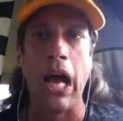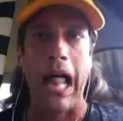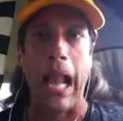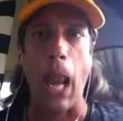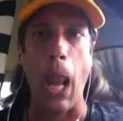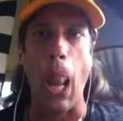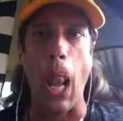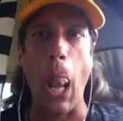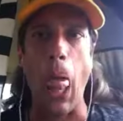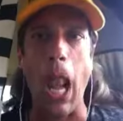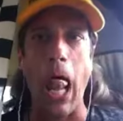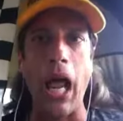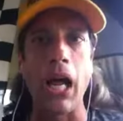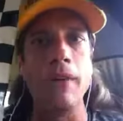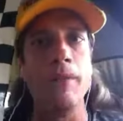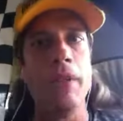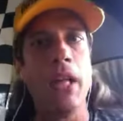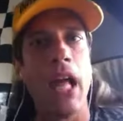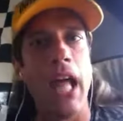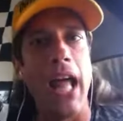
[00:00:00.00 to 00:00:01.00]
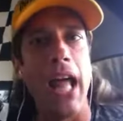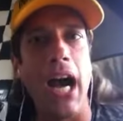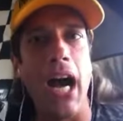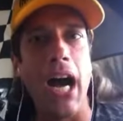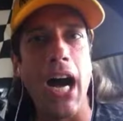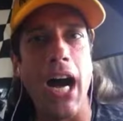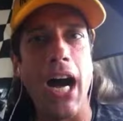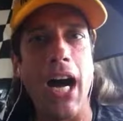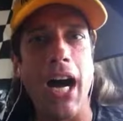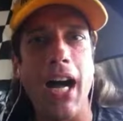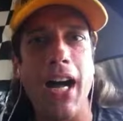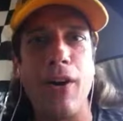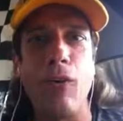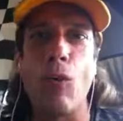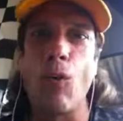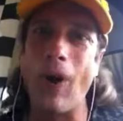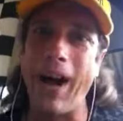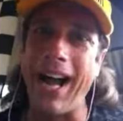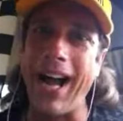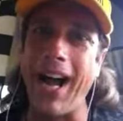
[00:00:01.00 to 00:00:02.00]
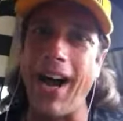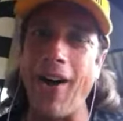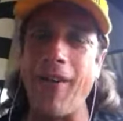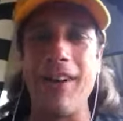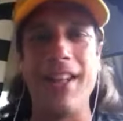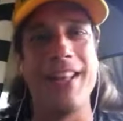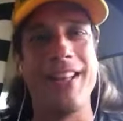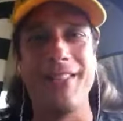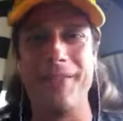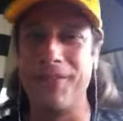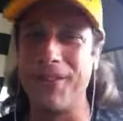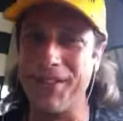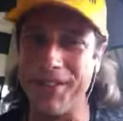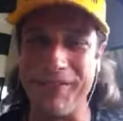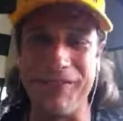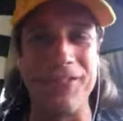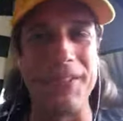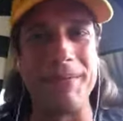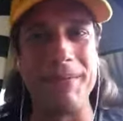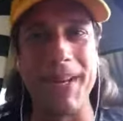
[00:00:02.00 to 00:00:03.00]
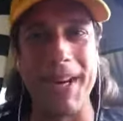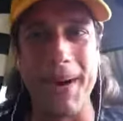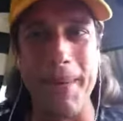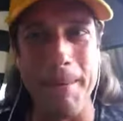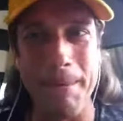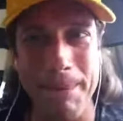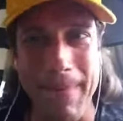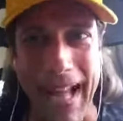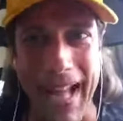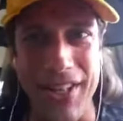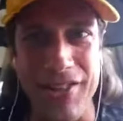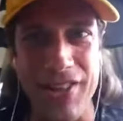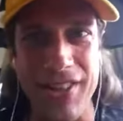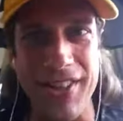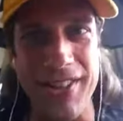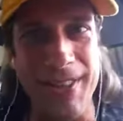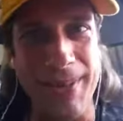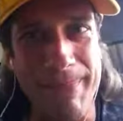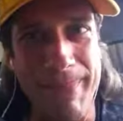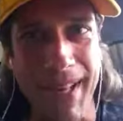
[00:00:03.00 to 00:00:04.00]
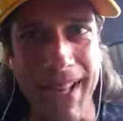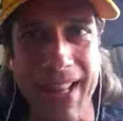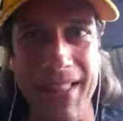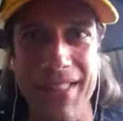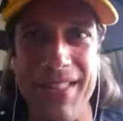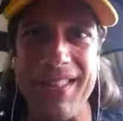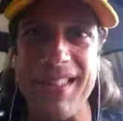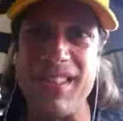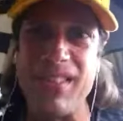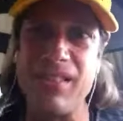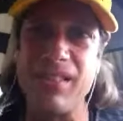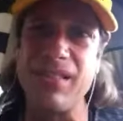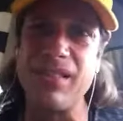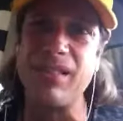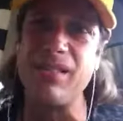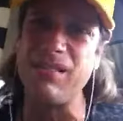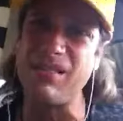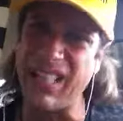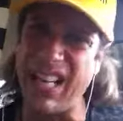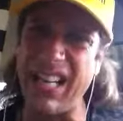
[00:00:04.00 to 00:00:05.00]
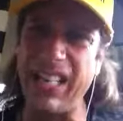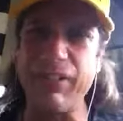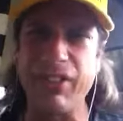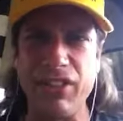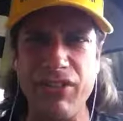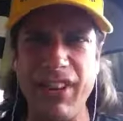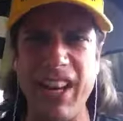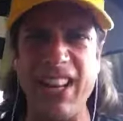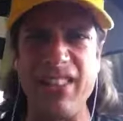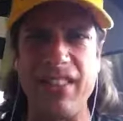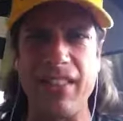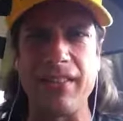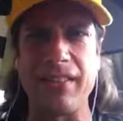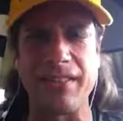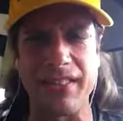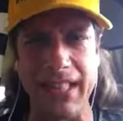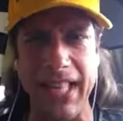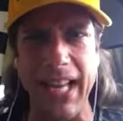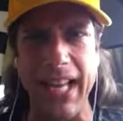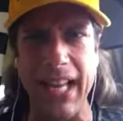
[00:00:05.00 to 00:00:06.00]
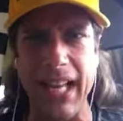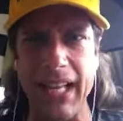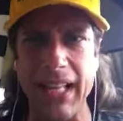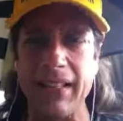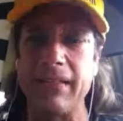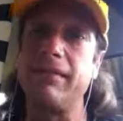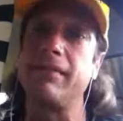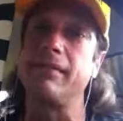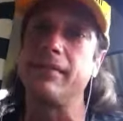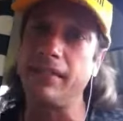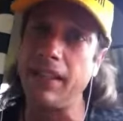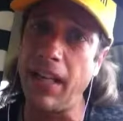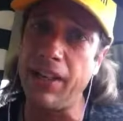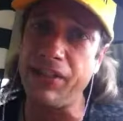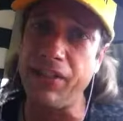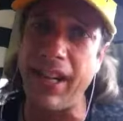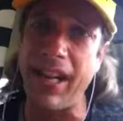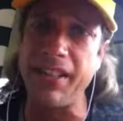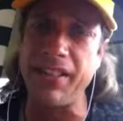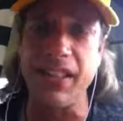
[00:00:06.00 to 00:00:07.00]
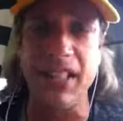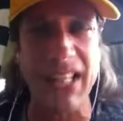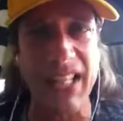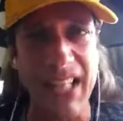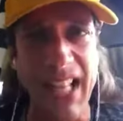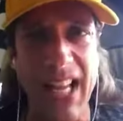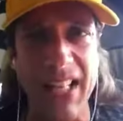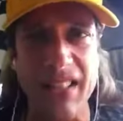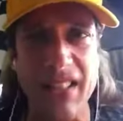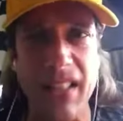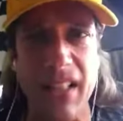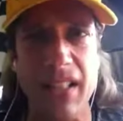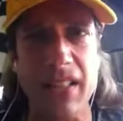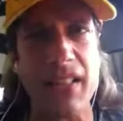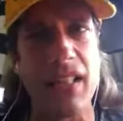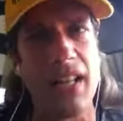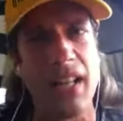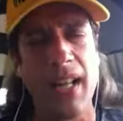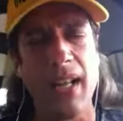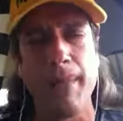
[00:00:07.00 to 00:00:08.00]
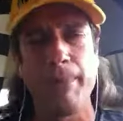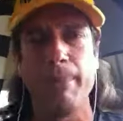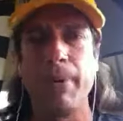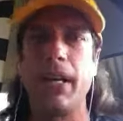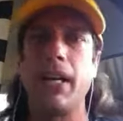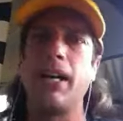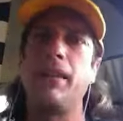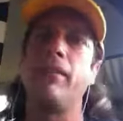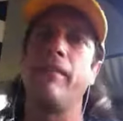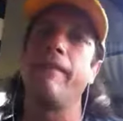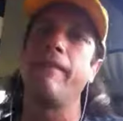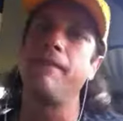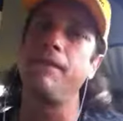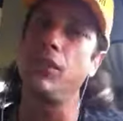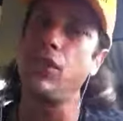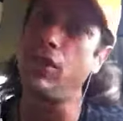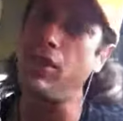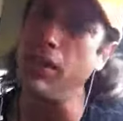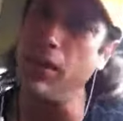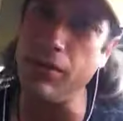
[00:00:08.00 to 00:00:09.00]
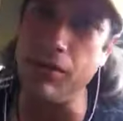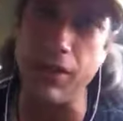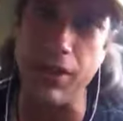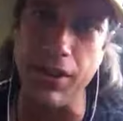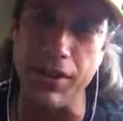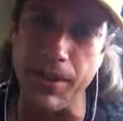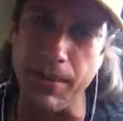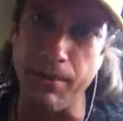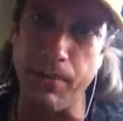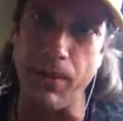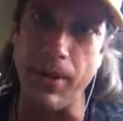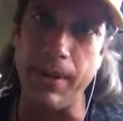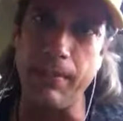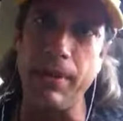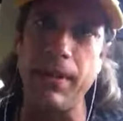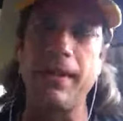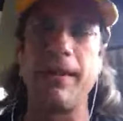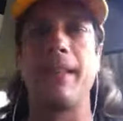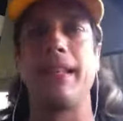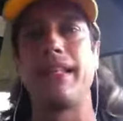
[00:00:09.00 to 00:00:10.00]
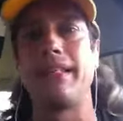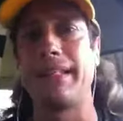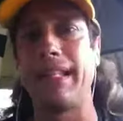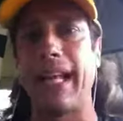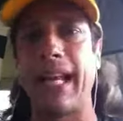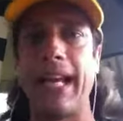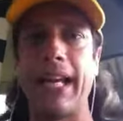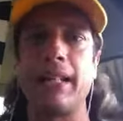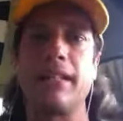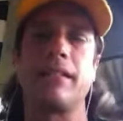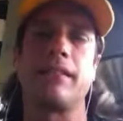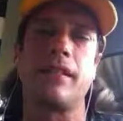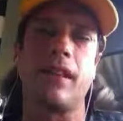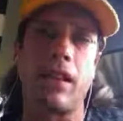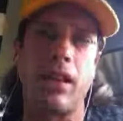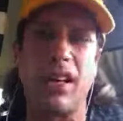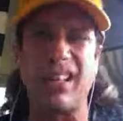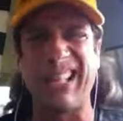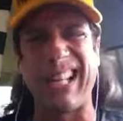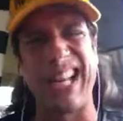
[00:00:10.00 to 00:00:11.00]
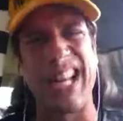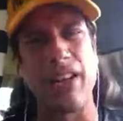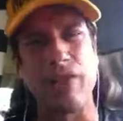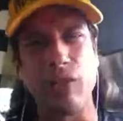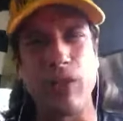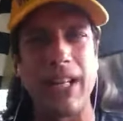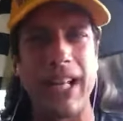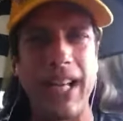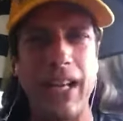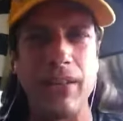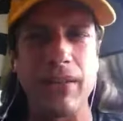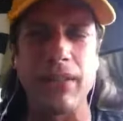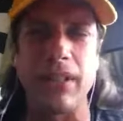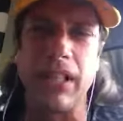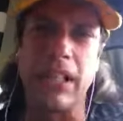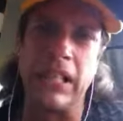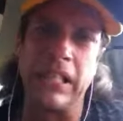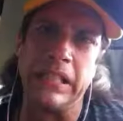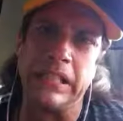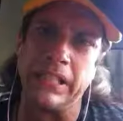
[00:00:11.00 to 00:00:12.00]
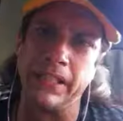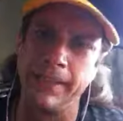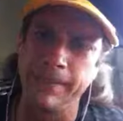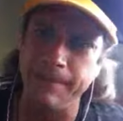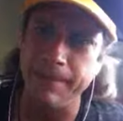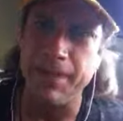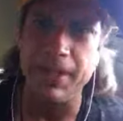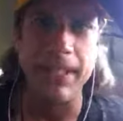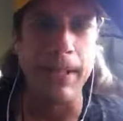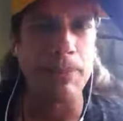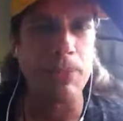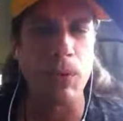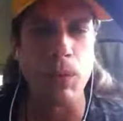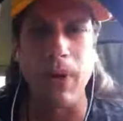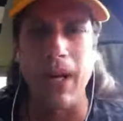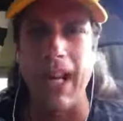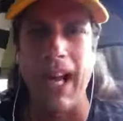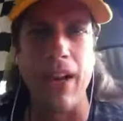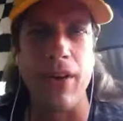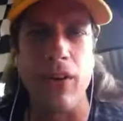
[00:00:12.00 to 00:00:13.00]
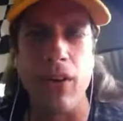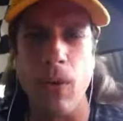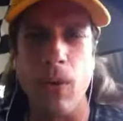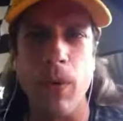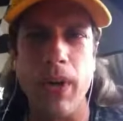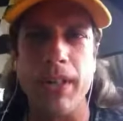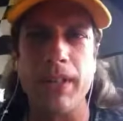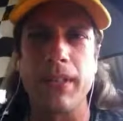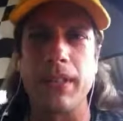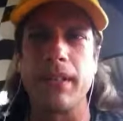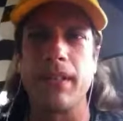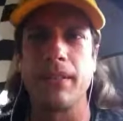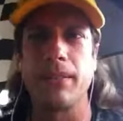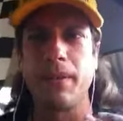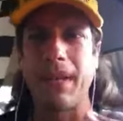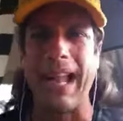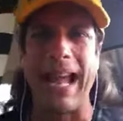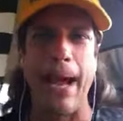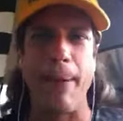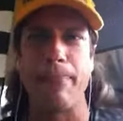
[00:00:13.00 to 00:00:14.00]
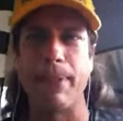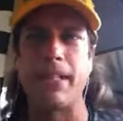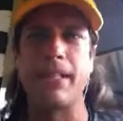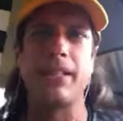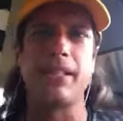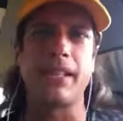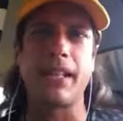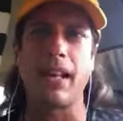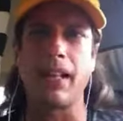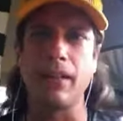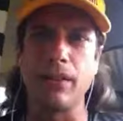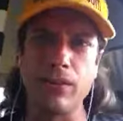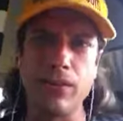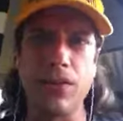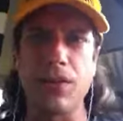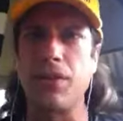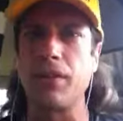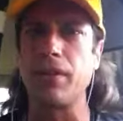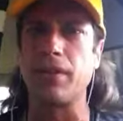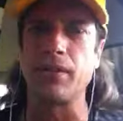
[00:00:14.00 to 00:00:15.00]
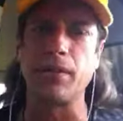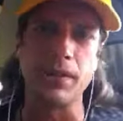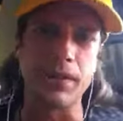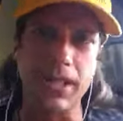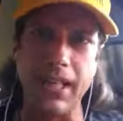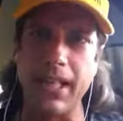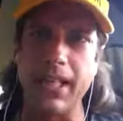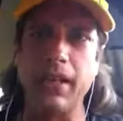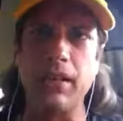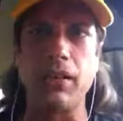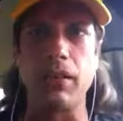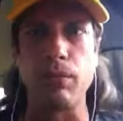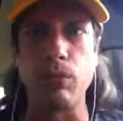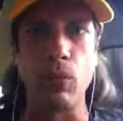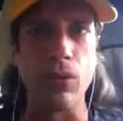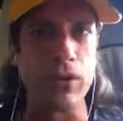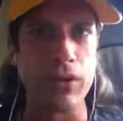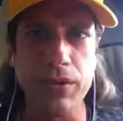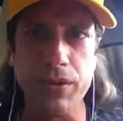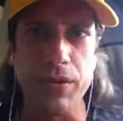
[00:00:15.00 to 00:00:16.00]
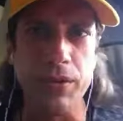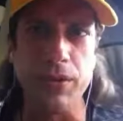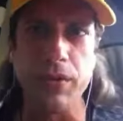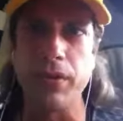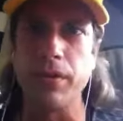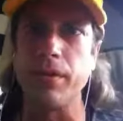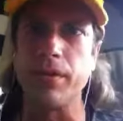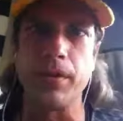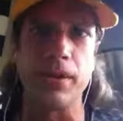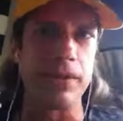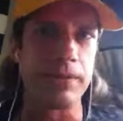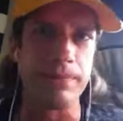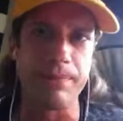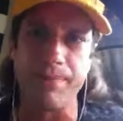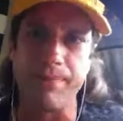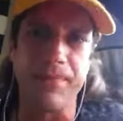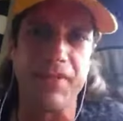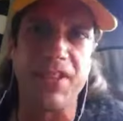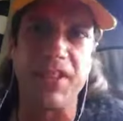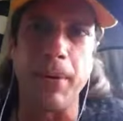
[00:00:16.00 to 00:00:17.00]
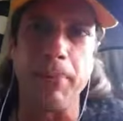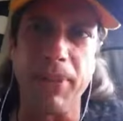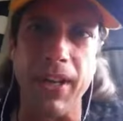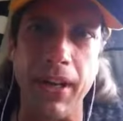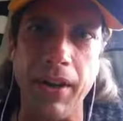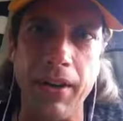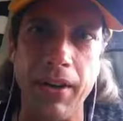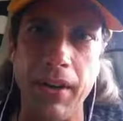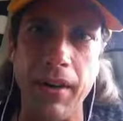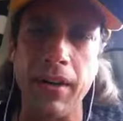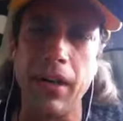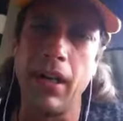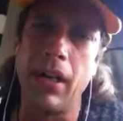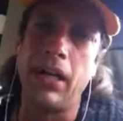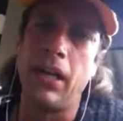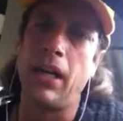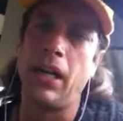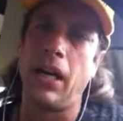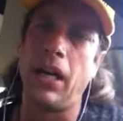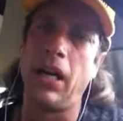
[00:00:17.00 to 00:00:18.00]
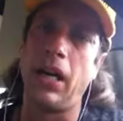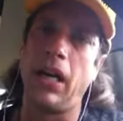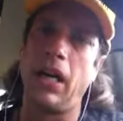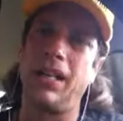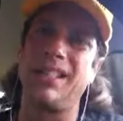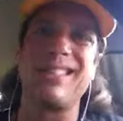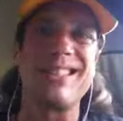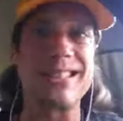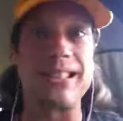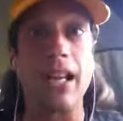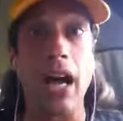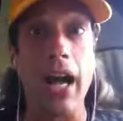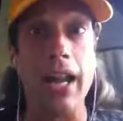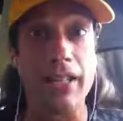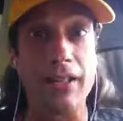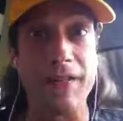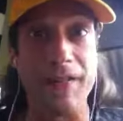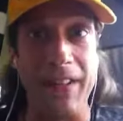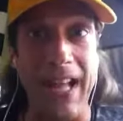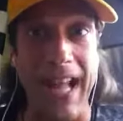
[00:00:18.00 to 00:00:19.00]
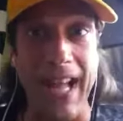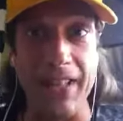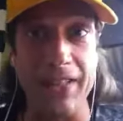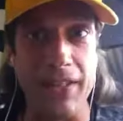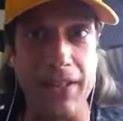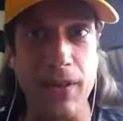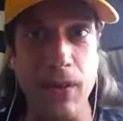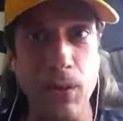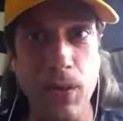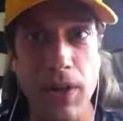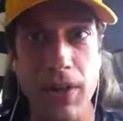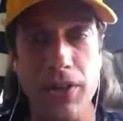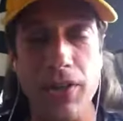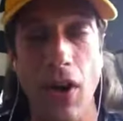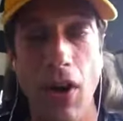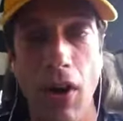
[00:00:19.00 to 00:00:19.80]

Uh, wow, and it went from a magical month to kind of a tragical day. Not tragedy in that sense, but huge disappointment that Tag's car kind of went out, stepped away. I don't know what uh, what happened. It got looser or tighter or more neutral or something, or uh, just not as fast as it was